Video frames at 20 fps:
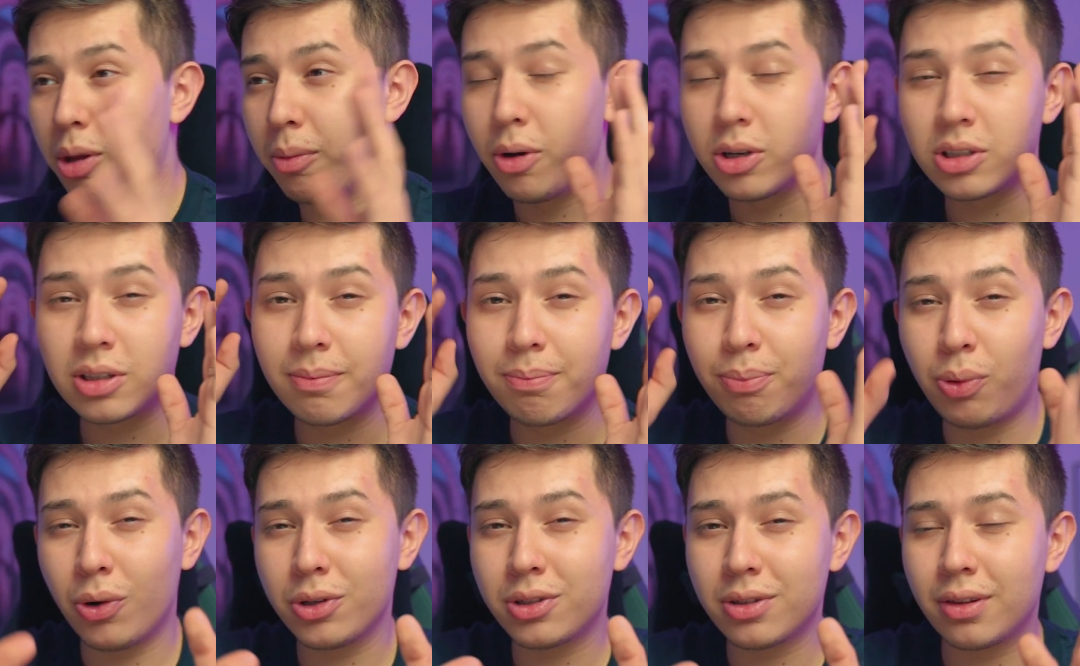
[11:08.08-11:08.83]
the most
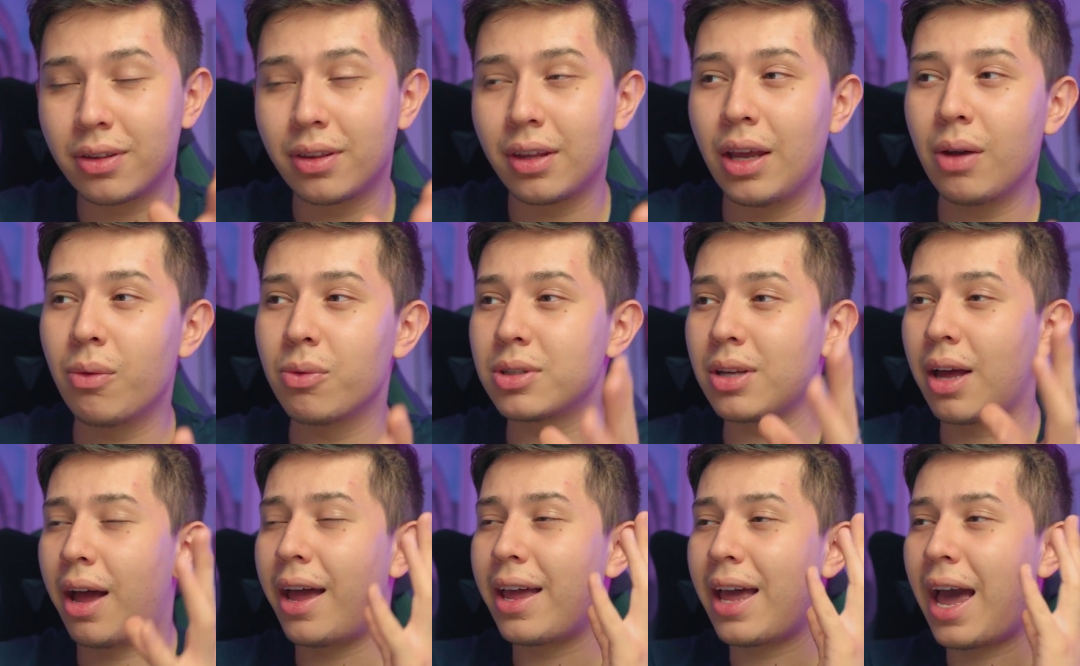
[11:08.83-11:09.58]
important thing was
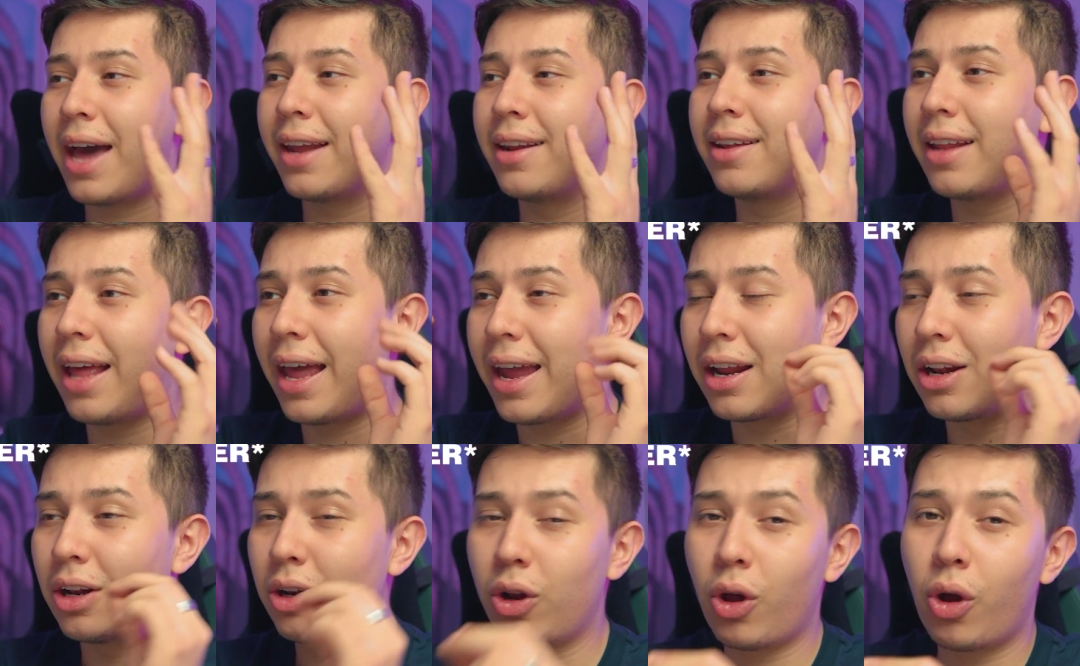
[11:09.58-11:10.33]
that I added
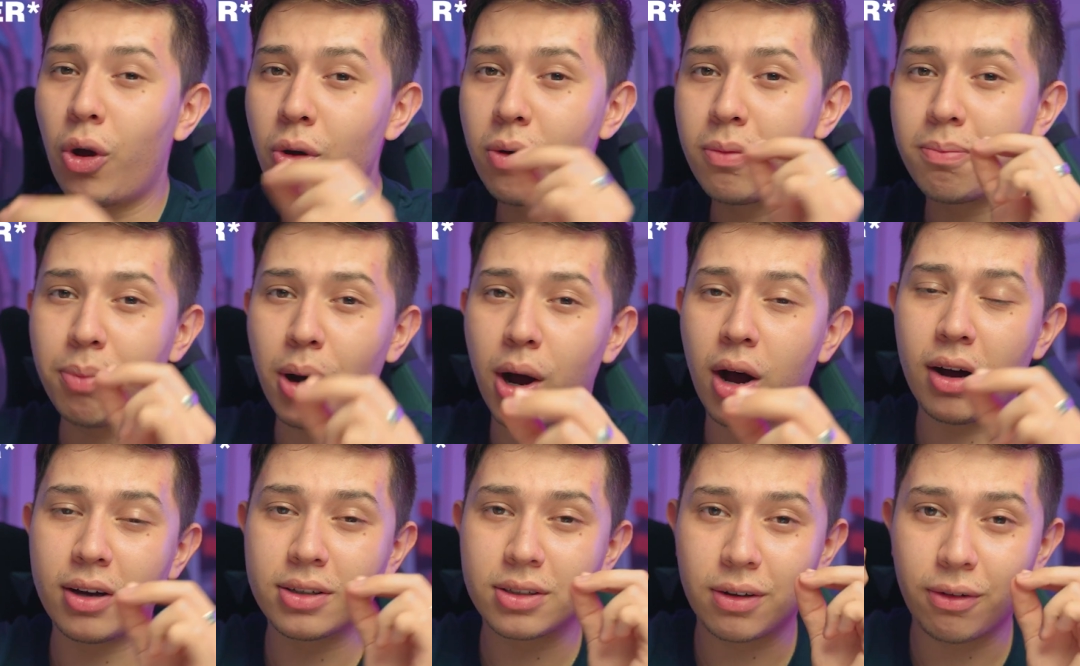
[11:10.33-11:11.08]
a low
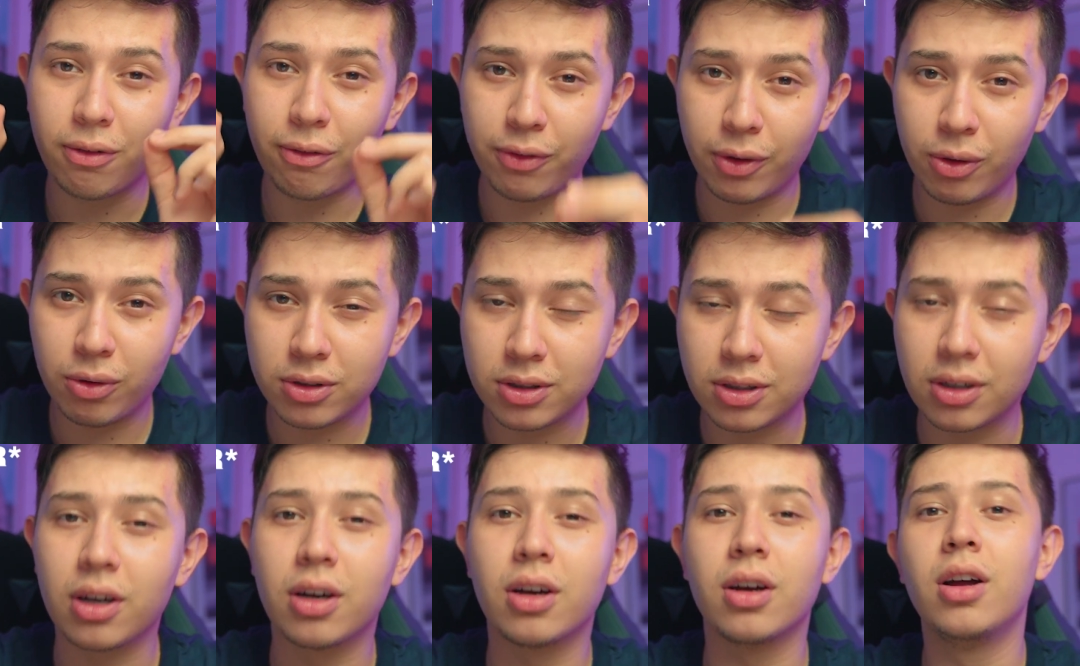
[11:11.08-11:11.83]
pass
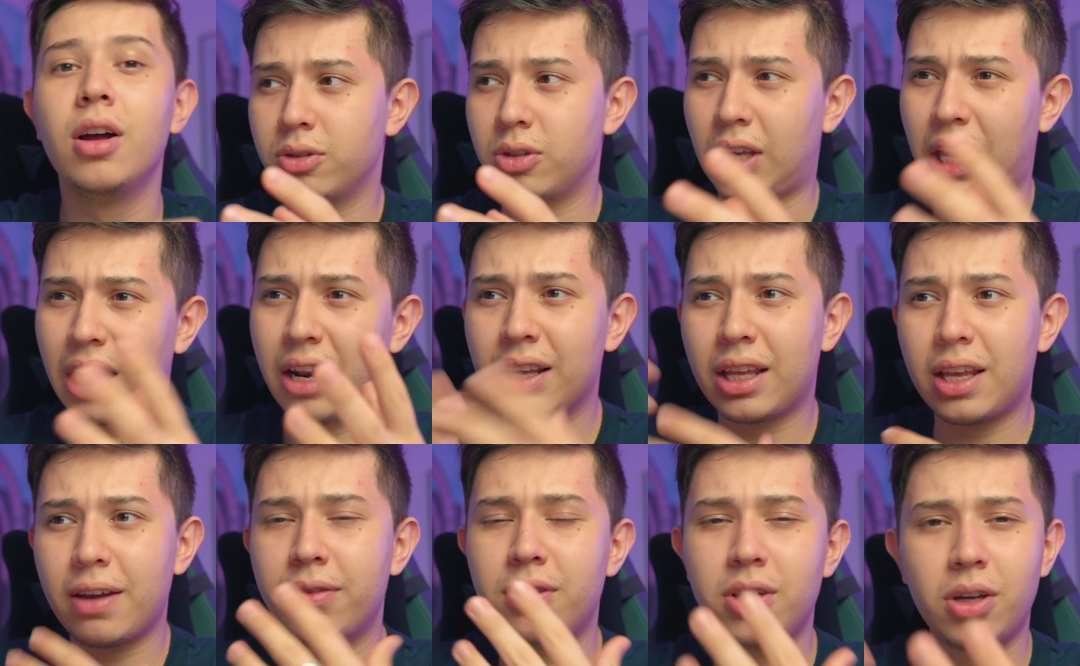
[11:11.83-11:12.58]
filter to kind of
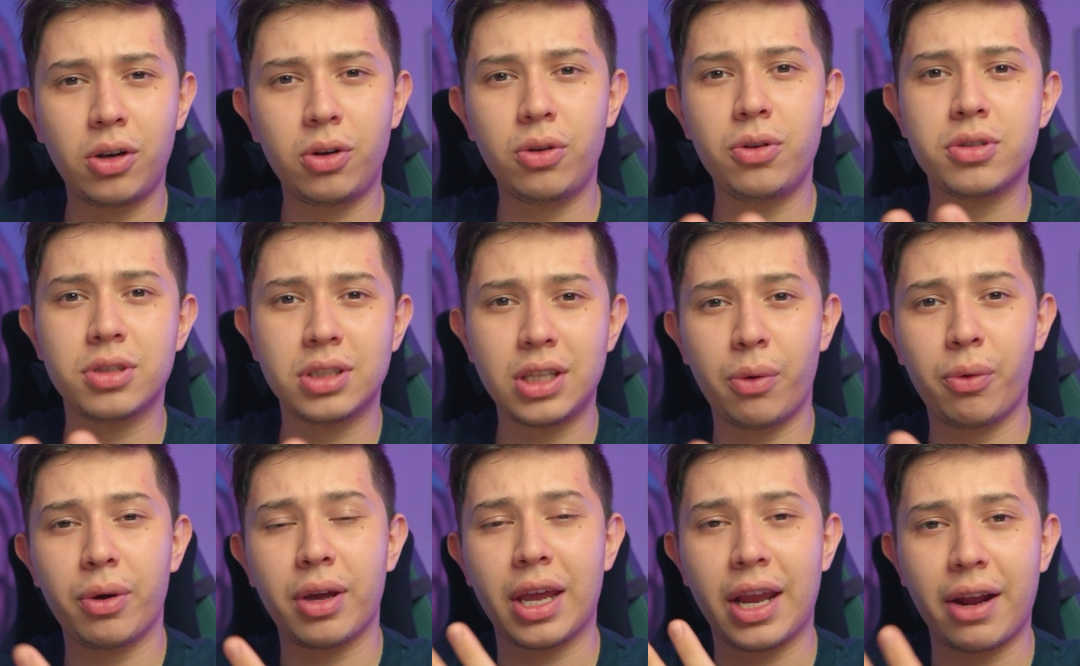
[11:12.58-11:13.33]
give the illusion
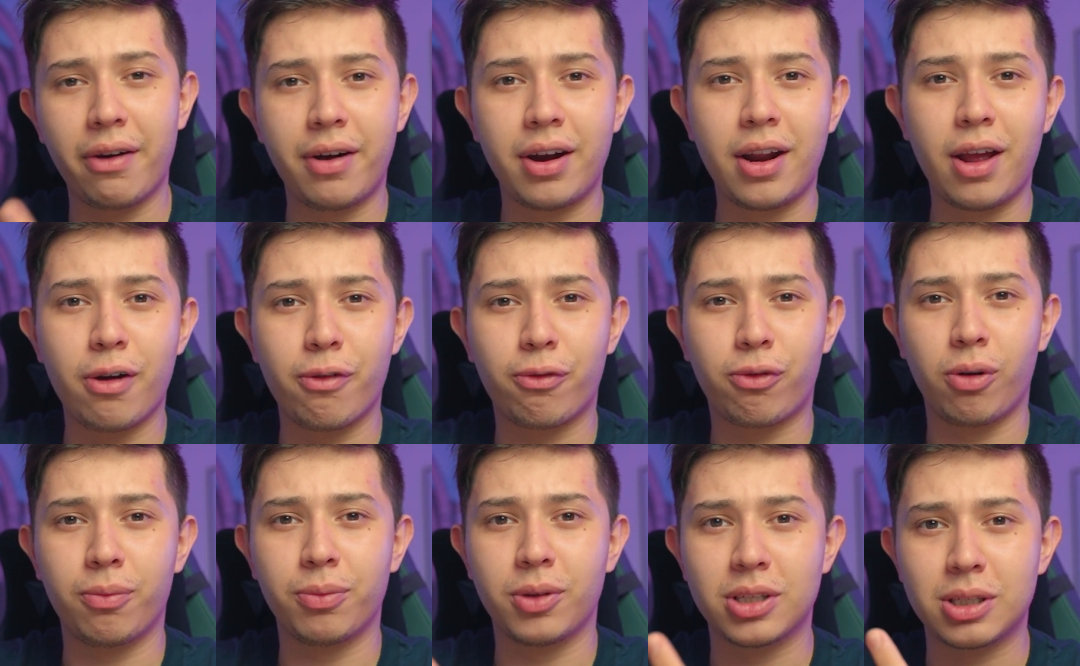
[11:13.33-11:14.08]
that we're hearing it
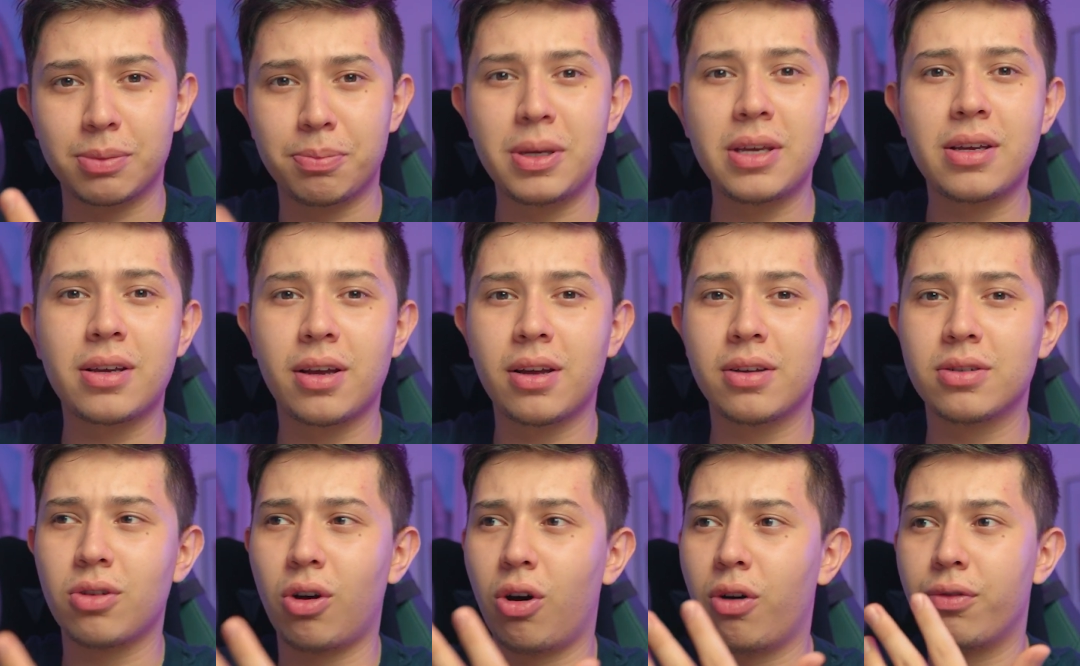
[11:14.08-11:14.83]
from the
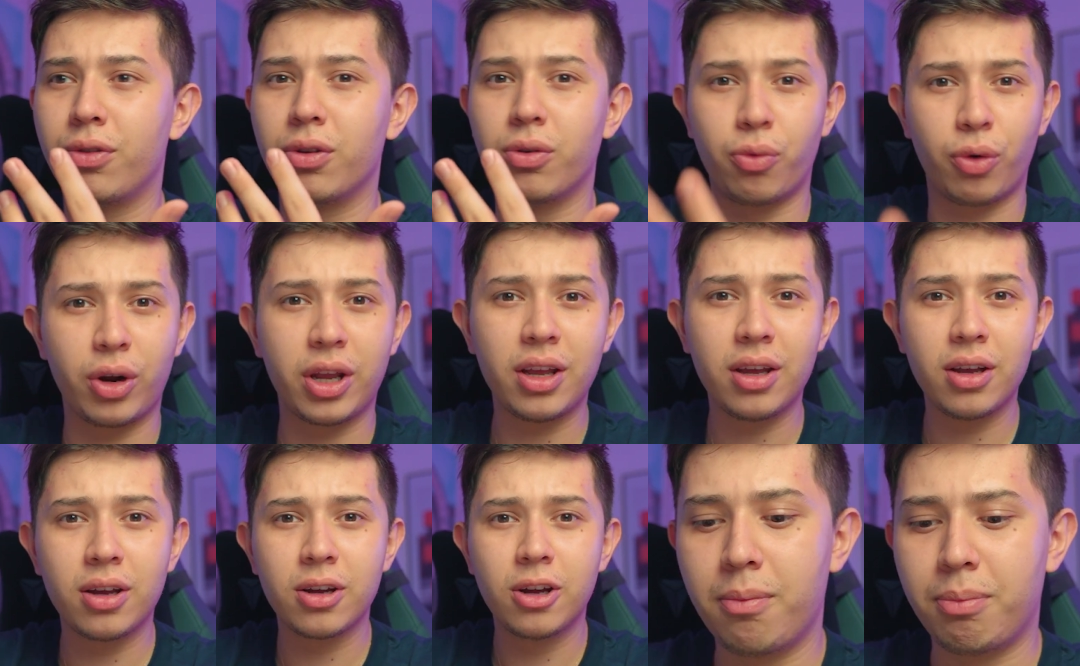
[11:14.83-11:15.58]
speakers of the
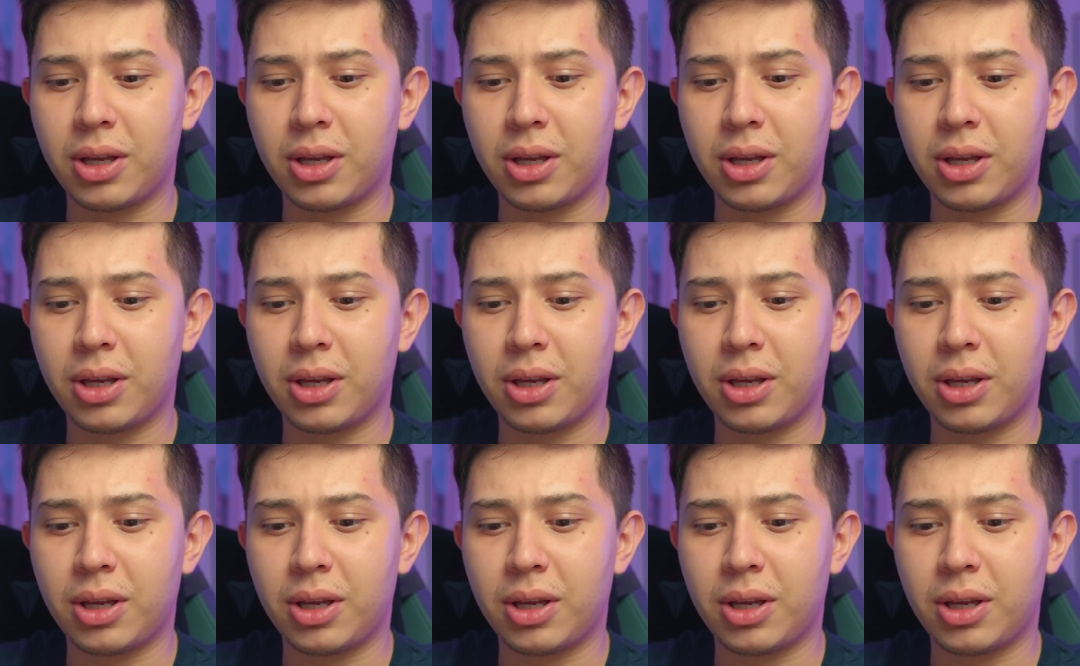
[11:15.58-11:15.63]
ring.